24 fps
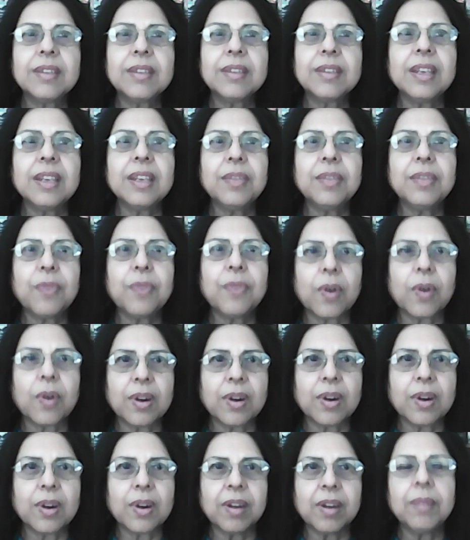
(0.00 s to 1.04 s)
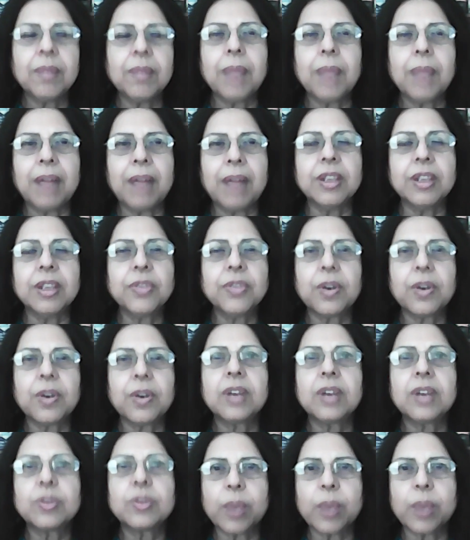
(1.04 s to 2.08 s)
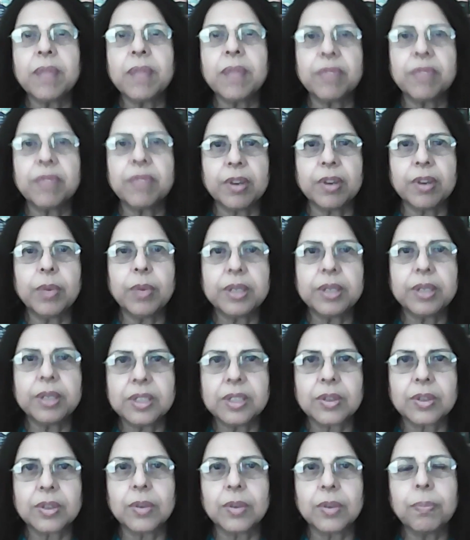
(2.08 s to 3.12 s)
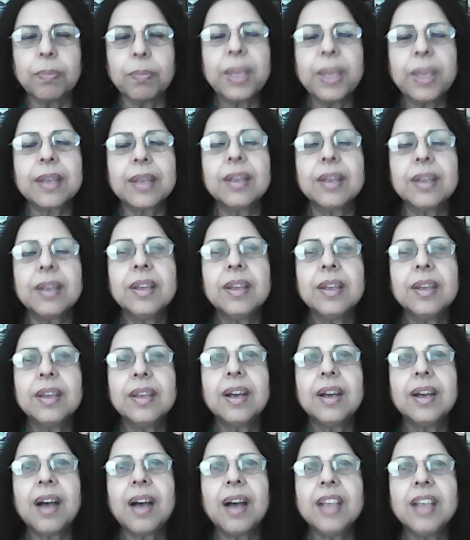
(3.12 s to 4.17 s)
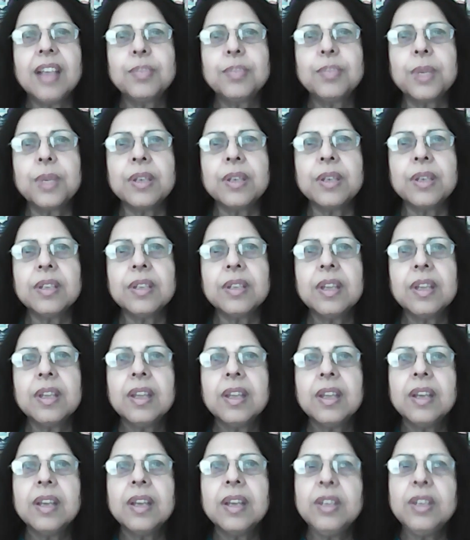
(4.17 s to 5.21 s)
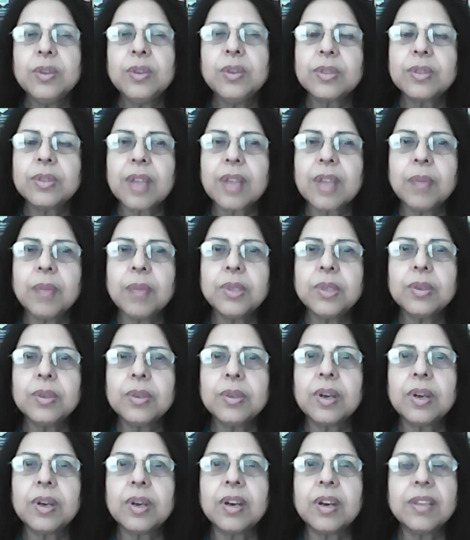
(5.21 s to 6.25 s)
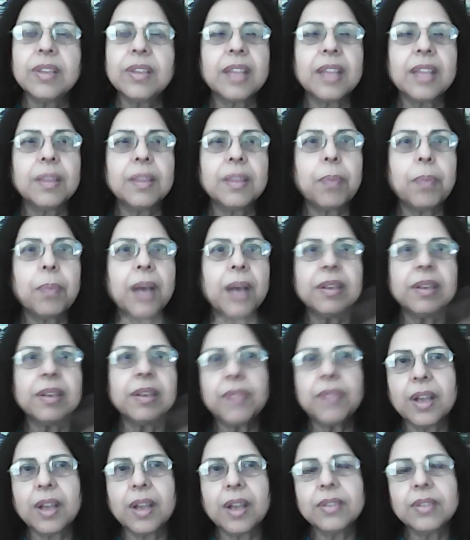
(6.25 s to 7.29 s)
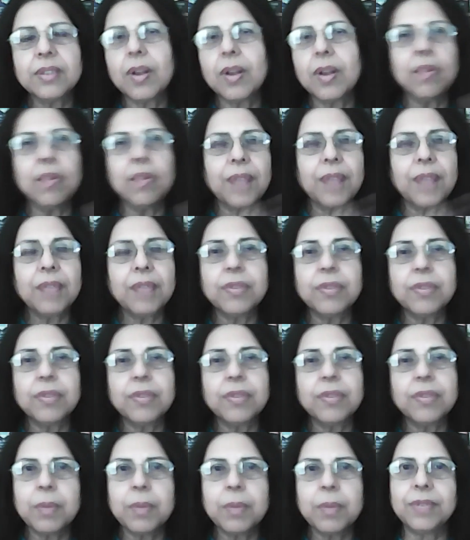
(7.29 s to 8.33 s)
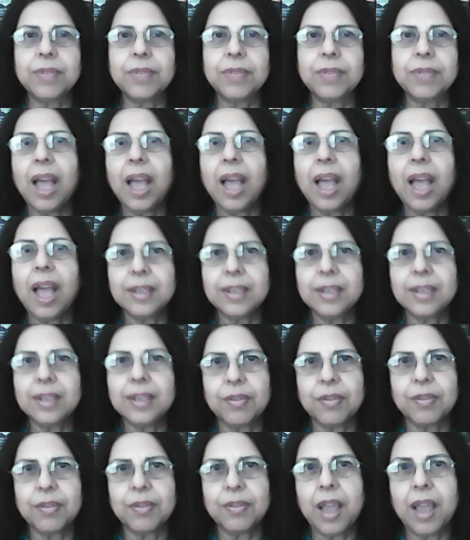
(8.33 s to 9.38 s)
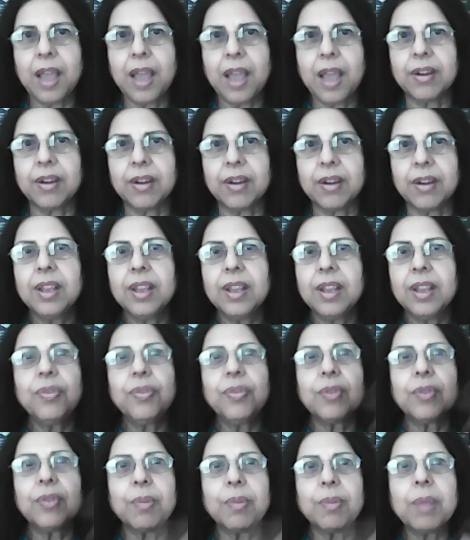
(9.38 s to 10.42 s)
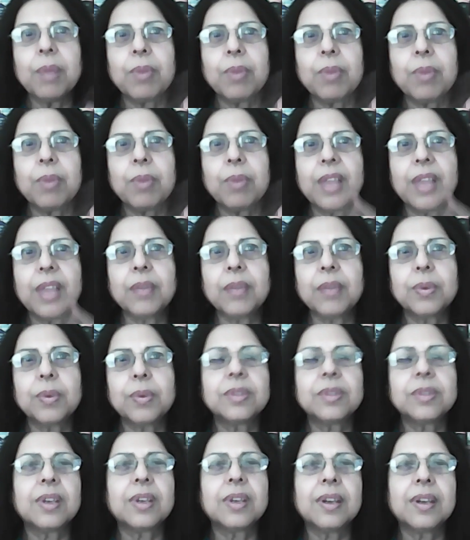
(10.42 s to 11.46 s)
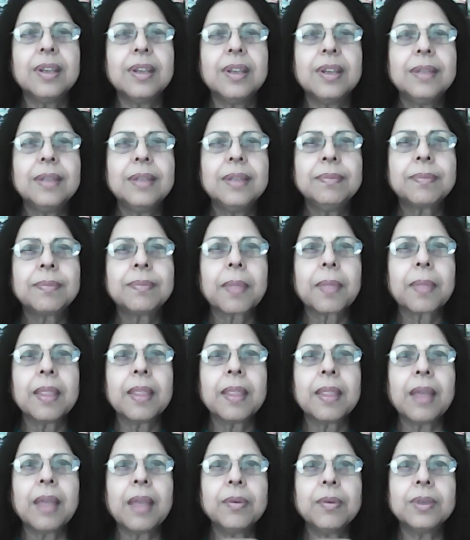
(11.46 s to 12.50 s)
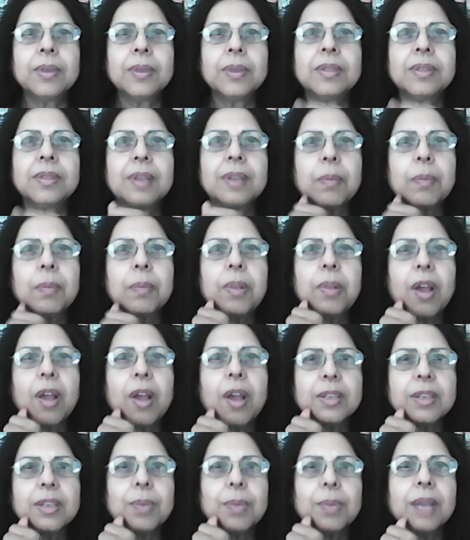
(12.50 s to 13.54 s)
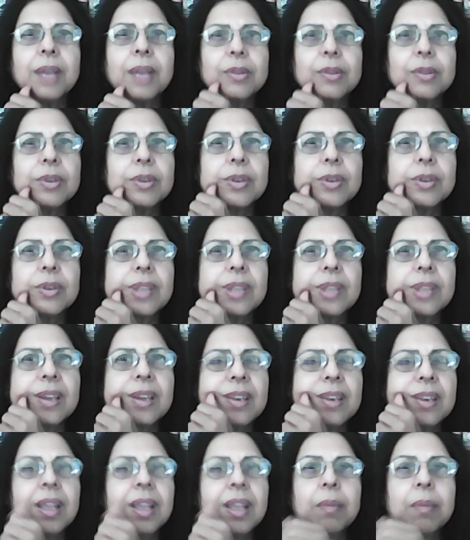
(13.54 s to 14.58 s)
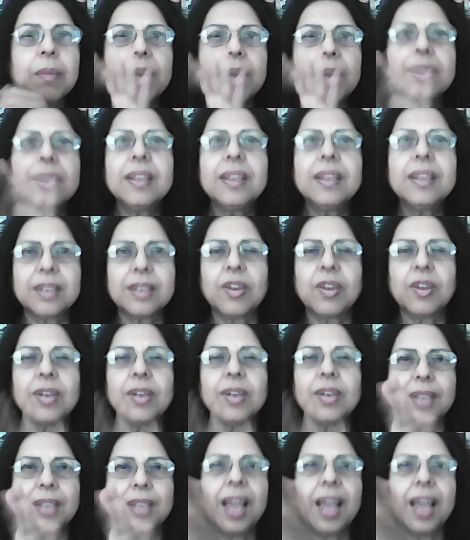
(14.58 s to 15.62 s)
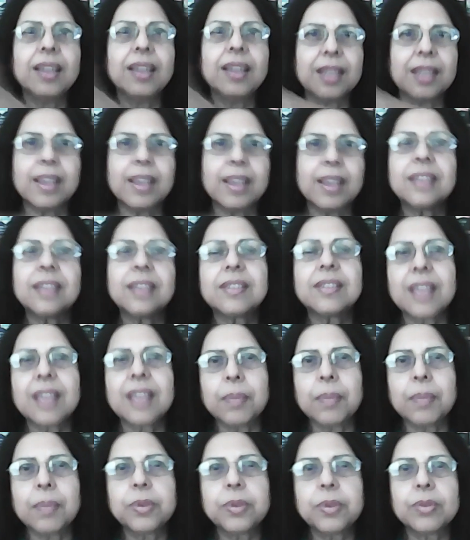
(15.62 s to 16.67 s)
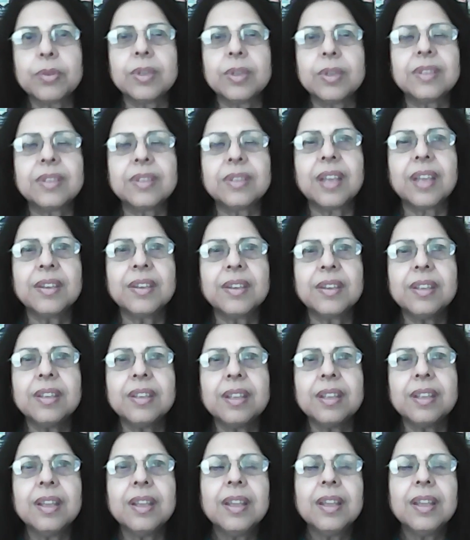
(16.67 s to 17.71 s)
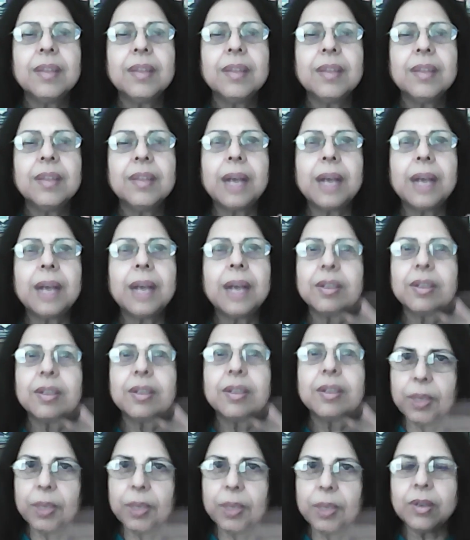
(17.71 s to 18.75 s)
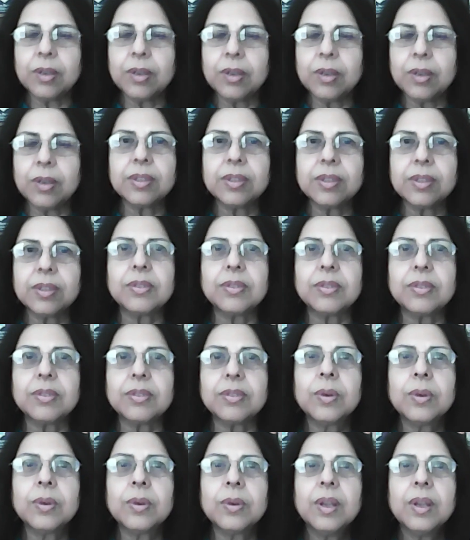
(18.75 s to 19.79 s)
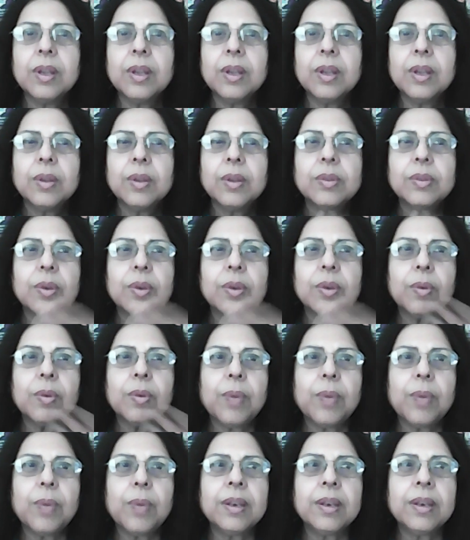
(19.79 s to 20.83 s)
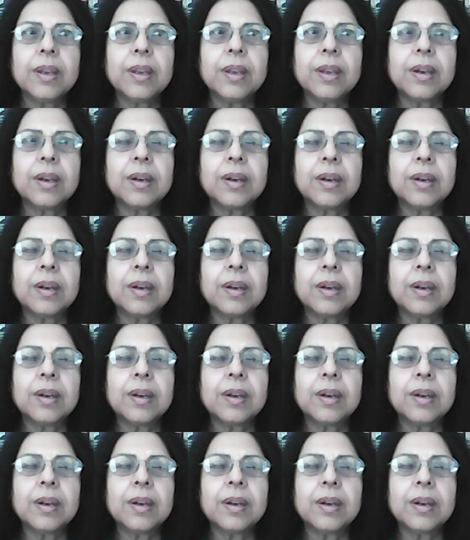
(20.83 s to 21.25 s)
ready for her marriage, for her Swayamvar, where she's going to pick a husband, news comes to her that the Pandavas, all five of them, have died in a fire. If you remember, that was a plot by Duryodhan, but they did not die. They escaped through the tunnel, but nobody knows this. So when